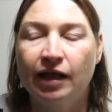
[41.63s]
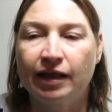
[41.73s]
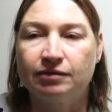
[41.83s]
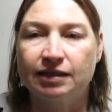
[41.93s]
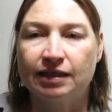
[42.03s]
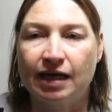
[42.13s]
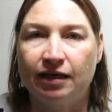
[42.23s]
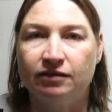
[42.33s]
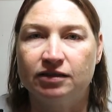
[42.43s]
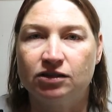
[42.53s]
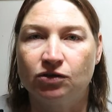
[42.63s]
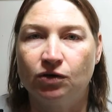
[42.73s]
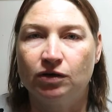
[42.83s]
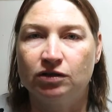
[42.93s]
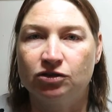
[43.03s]
that was at the end of the
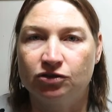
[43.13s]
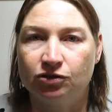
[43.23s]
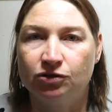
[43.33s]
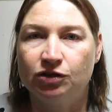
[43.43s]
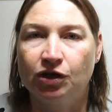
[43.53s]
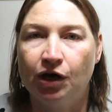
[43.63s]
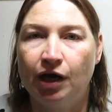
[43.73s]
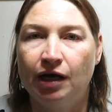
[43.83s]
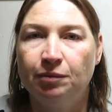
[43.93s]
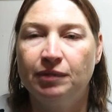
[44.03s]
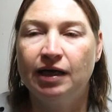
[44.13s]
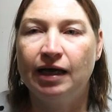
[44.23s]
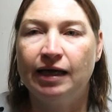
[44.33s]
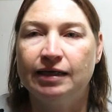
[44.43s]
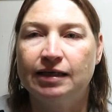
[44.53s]
school term,
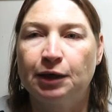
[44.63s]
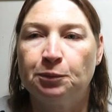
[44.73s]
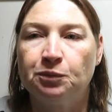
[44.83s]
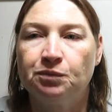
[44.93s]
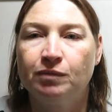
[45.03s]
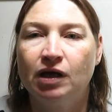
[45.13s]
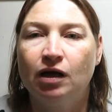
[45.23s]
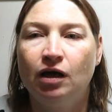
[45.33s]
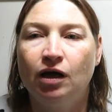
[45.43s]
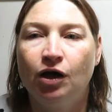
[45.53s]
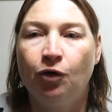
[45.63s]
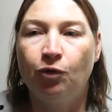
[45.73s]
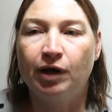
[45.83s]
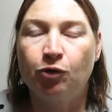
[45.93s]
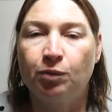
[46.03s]
and
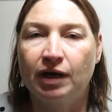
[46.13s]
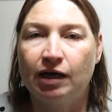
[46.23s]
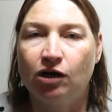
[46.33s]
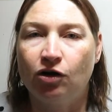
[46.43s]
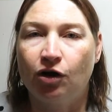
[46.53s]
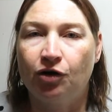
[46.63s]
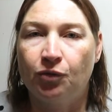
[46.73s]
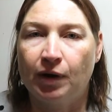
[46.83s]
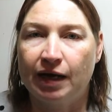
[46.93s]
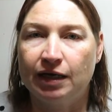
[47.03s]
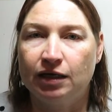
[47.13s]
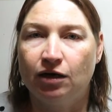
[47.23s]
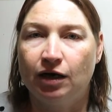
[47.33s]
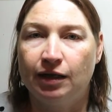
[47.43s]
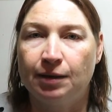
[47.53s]
we were planning on going away
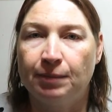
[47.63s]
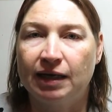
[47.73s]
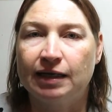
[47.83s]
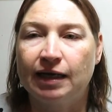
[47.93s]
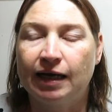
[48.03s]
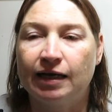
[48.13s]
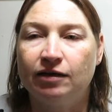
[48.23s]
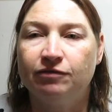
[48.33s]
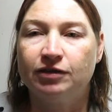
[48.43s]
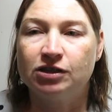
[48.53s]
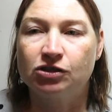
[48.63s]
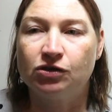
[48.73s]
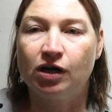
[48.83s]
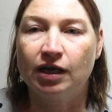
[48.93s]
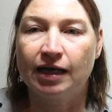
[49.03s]
on the Monday for the
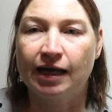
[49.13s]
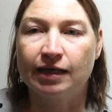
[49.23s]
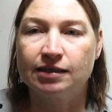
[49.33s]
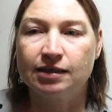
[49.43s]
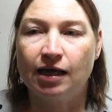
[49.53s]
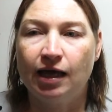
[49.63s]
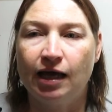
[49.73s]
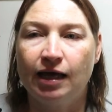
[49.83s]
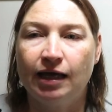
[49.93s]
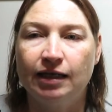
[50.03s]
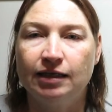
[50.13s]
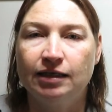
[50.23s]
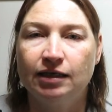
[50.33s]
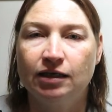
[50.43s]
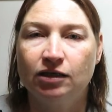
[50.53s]
school holidays, and
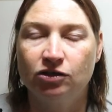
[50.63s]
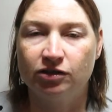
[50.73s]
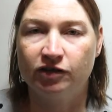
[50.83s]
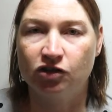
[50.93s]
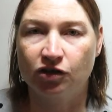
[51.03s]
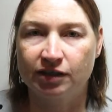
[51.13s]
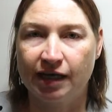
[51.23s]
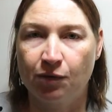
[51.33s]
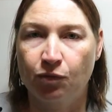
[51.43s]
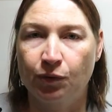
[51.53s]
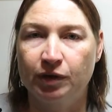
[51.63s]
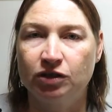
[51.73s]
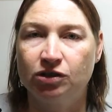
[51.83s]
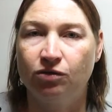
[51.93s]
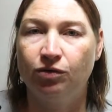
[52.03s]
because of this lockdown we weren't
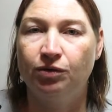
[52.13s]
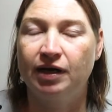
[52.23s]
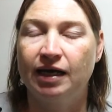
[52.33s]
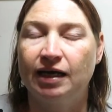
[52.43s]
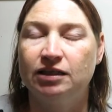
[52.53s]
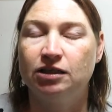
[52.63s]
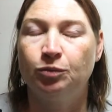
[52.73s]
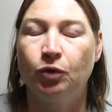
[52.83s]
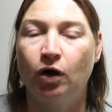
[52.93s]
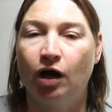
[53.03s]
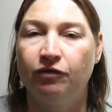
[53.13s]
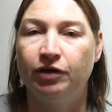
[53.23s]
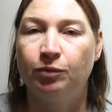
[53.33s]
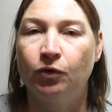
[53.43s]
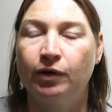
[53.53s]
sure we were going to get over
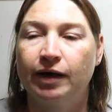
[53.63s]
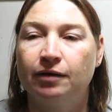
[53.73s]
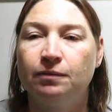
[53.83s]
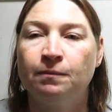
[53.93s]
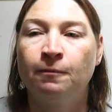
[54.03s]
the border,